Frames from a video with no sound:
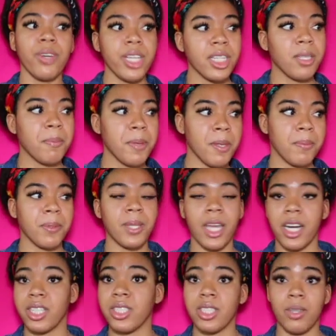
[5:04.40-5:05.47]
forget the people
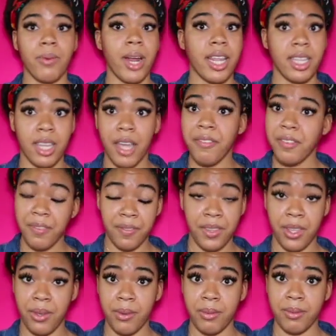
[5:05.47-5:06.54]
that are to the right and left of
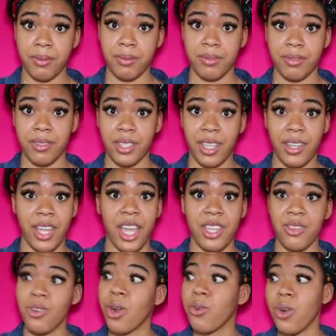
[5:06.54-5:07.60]
you.
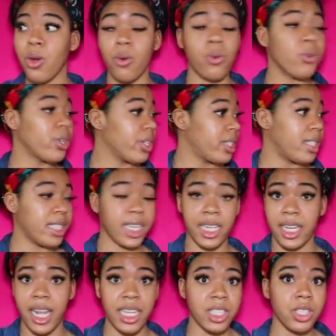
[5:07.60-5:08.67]
Okay, you don't know who you're
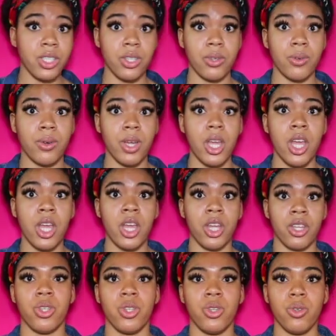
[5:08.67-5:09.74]
sitting next to.
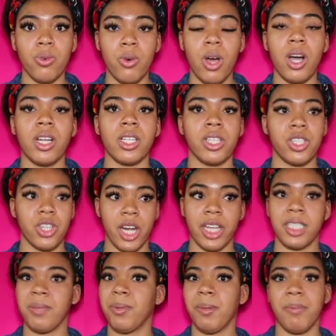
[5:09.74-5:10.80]
You all are
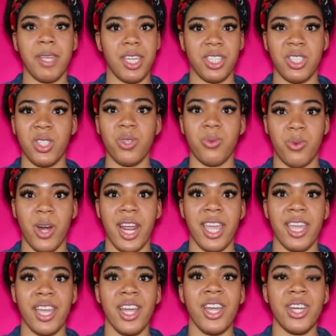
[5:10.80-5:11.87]
trying to be big too,
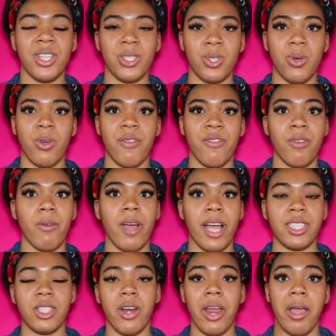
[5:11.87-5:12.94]
right? So if you
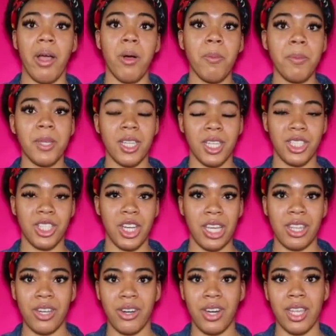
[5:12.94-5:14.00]
guys are helping each
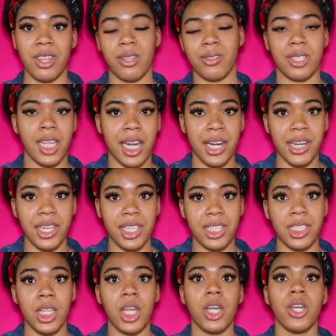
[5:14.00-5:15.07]
other in those areas,